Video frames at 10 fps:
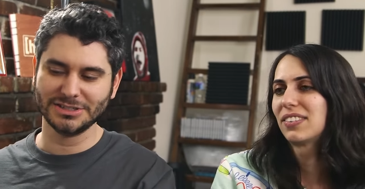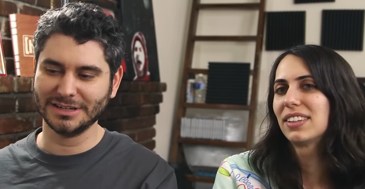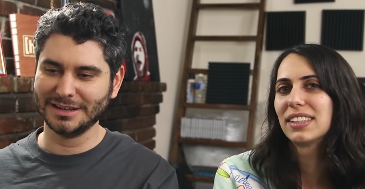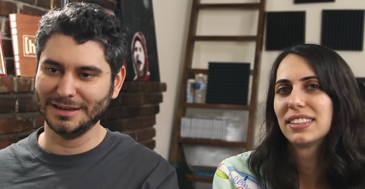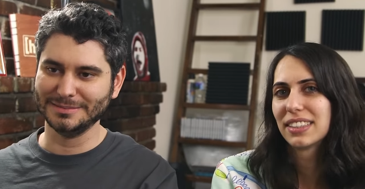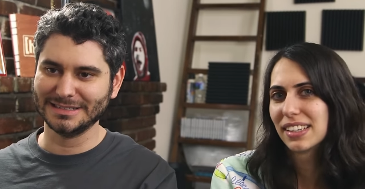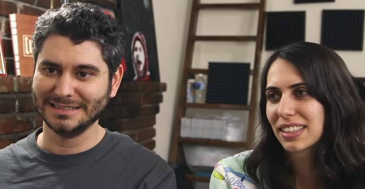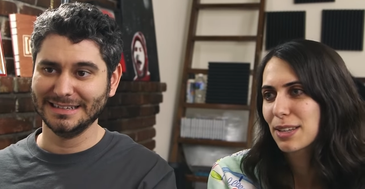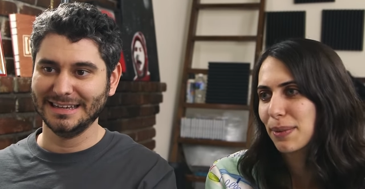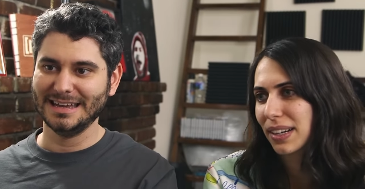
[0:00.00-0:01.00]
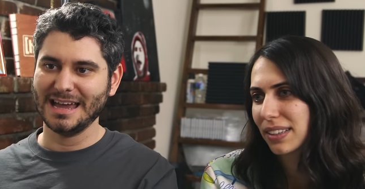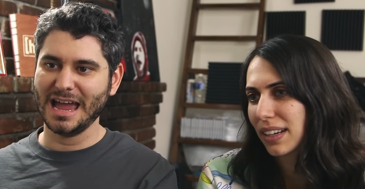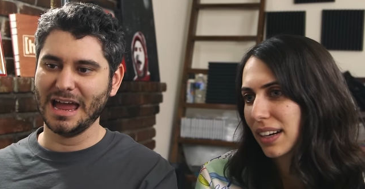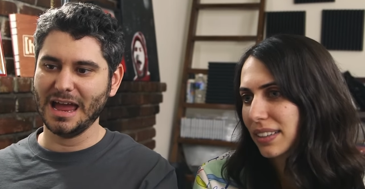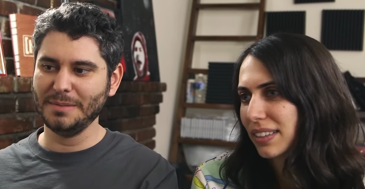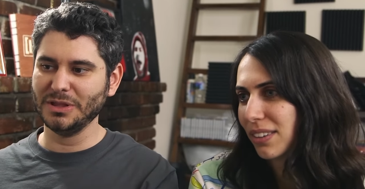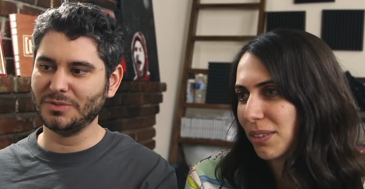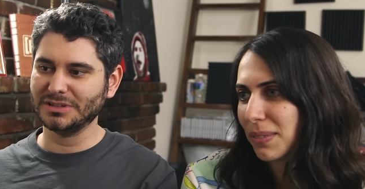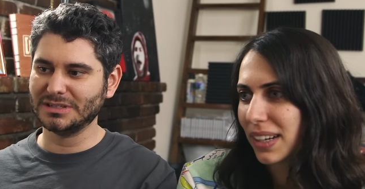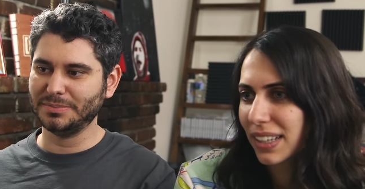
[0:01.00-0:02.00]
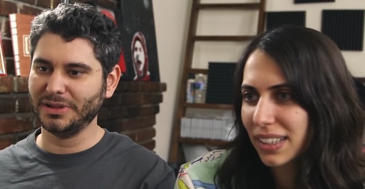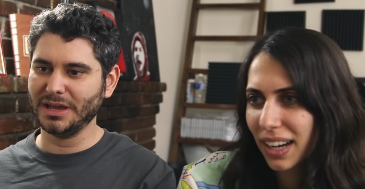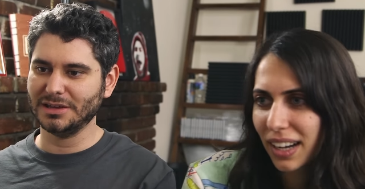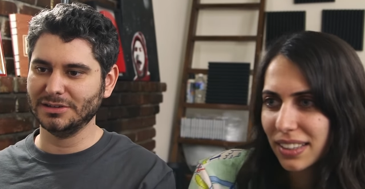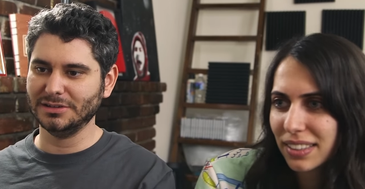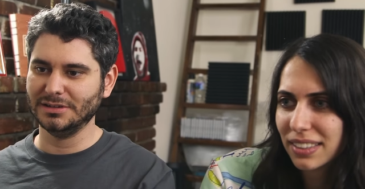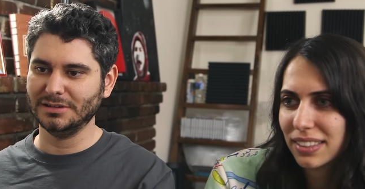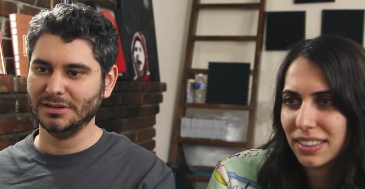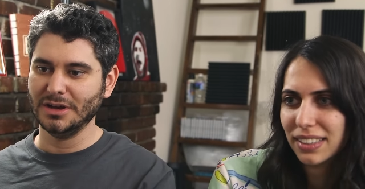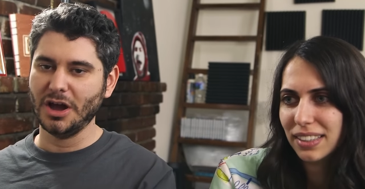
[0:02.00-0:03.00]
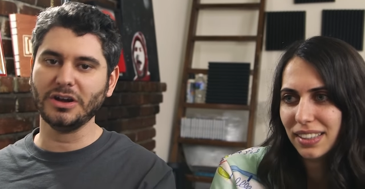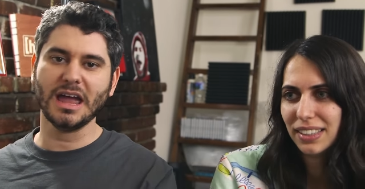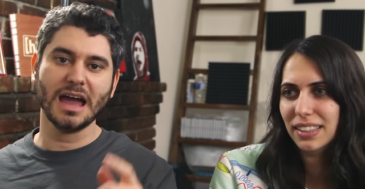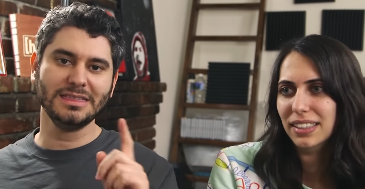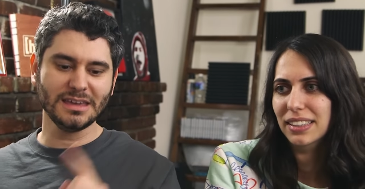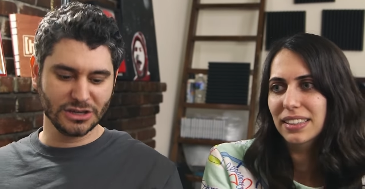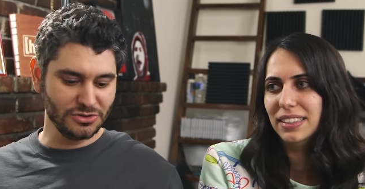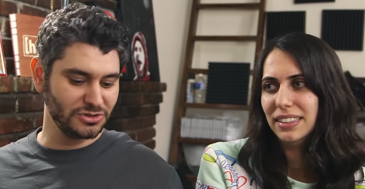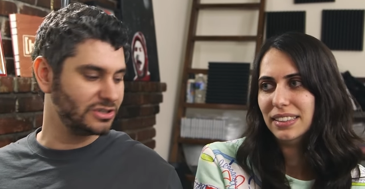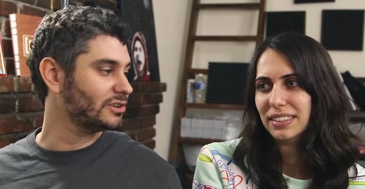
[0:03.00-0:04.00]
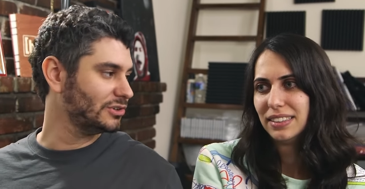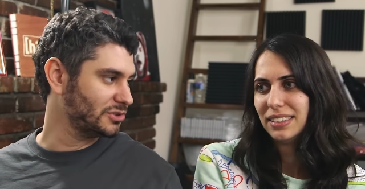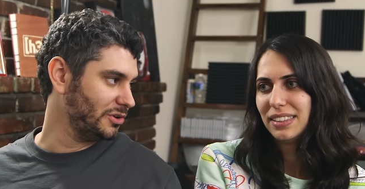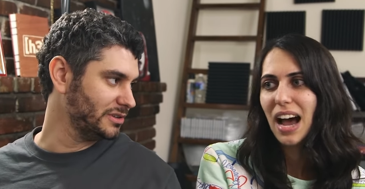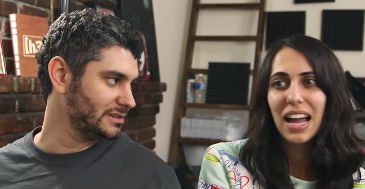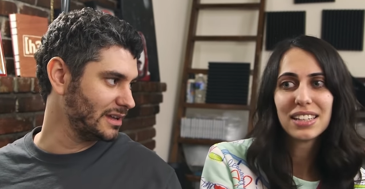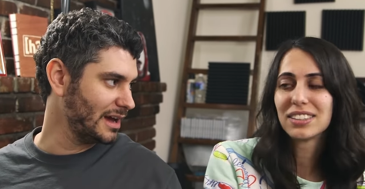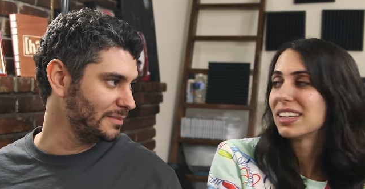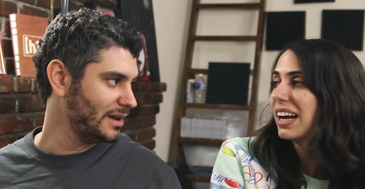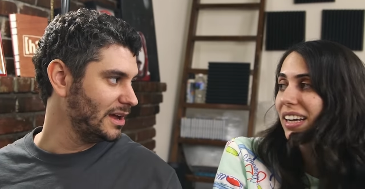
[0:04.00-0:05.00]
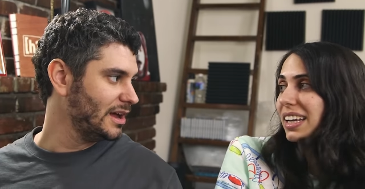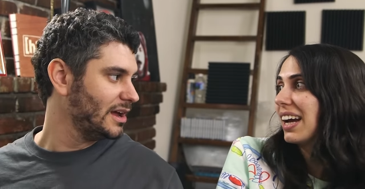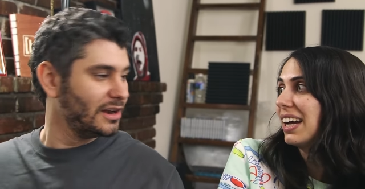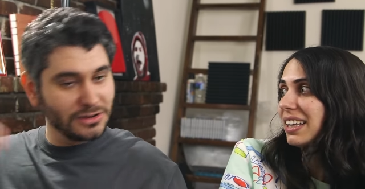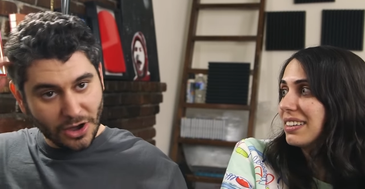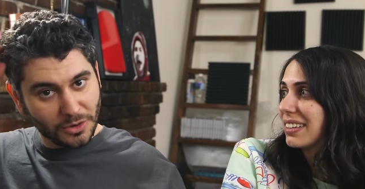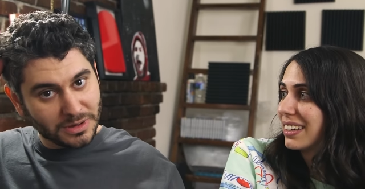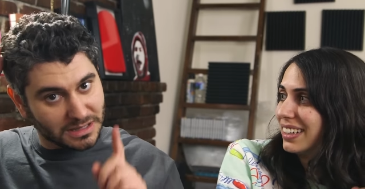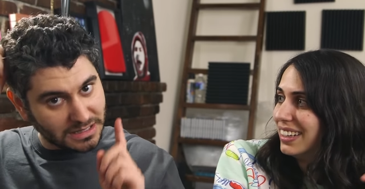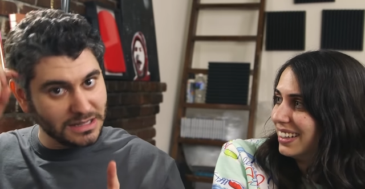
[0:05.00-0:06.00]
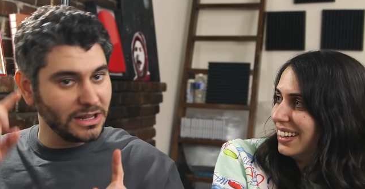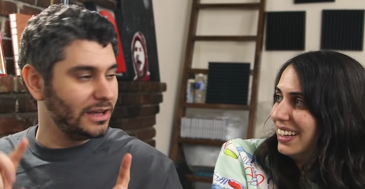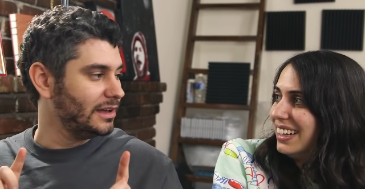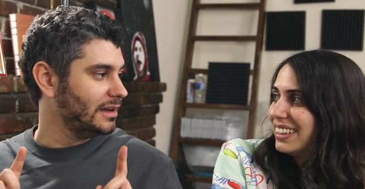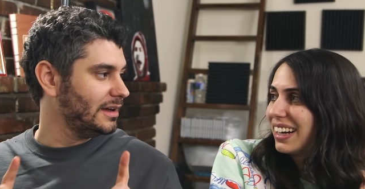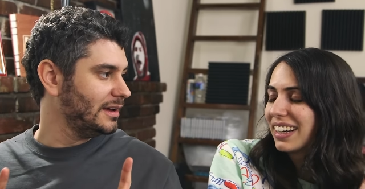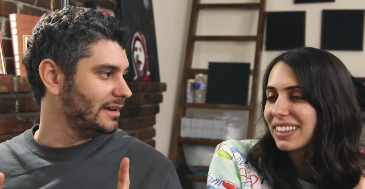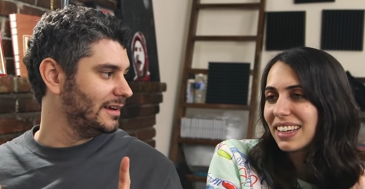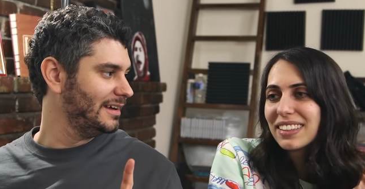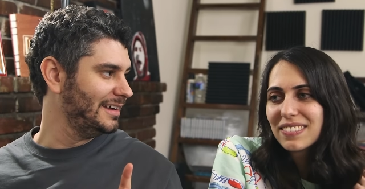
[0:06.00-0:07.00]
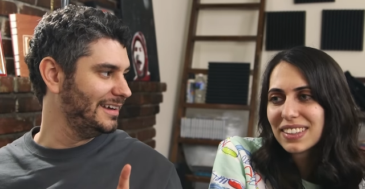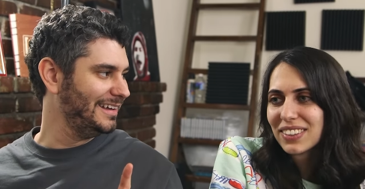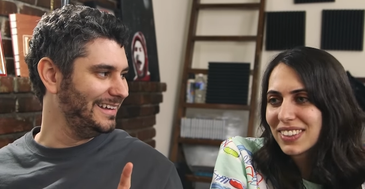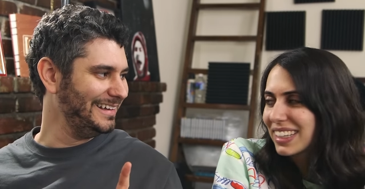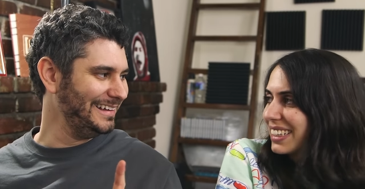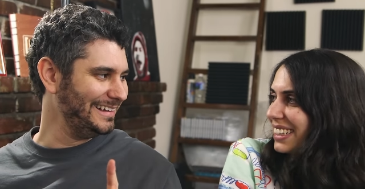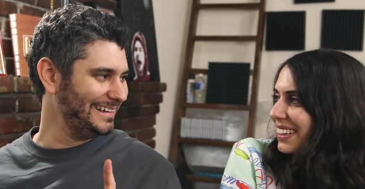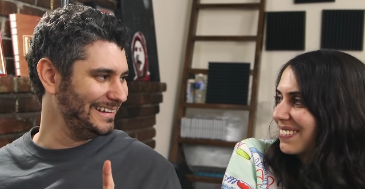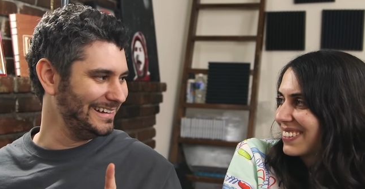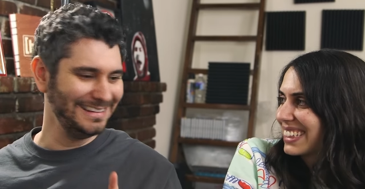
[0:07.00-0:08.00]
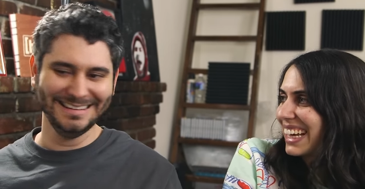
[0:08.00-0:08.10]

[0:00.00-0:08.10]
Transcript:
Speaker 1: I she really comes. didn't expect that. Emily oh wants to play,
Speaker 2: God. dude. Okay, I think you should control this. I time. don't. I
Speaker 1: can't. No, Hila, I can't even look at it after